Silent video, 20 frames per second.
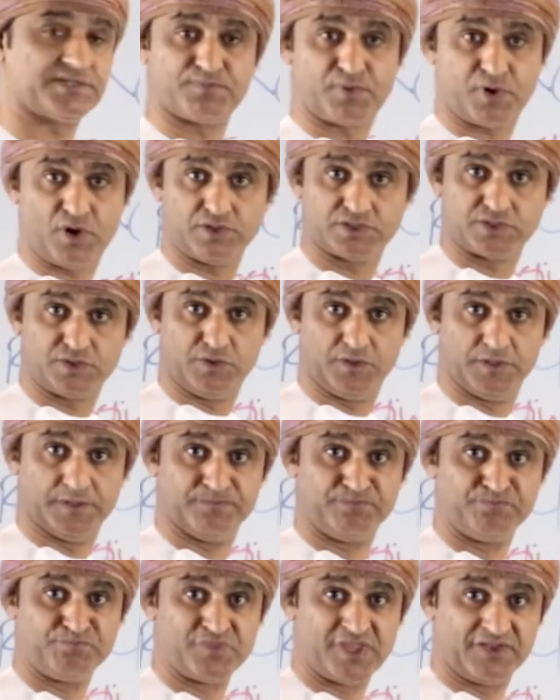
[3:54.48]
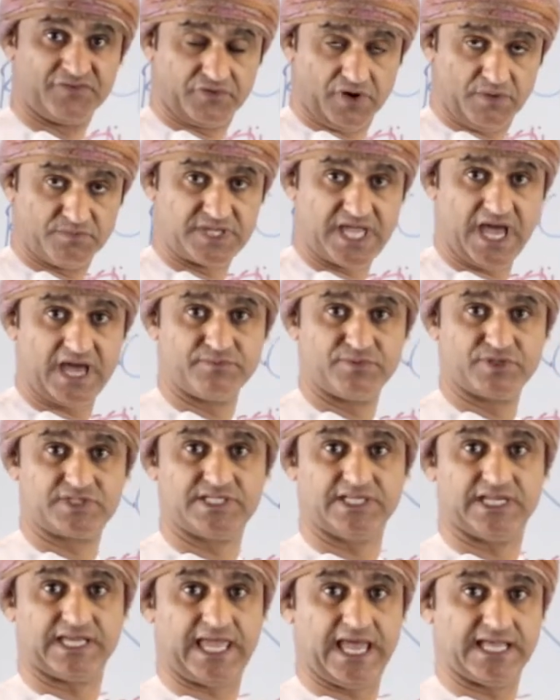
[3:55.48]
proton from
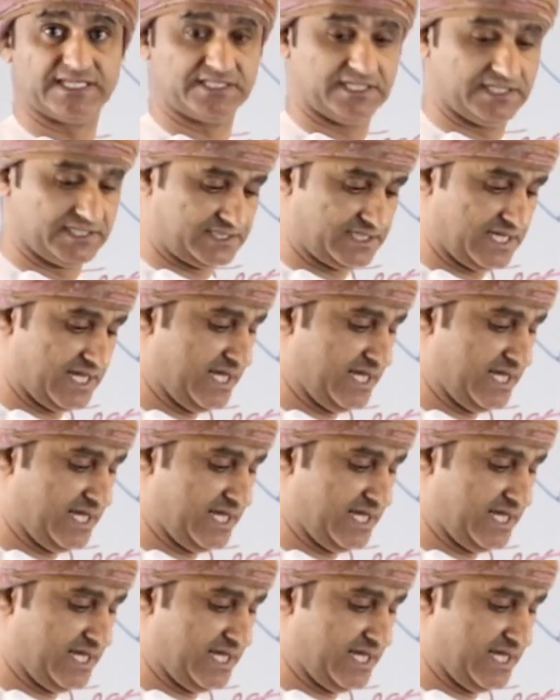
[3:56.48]
carboxylic acids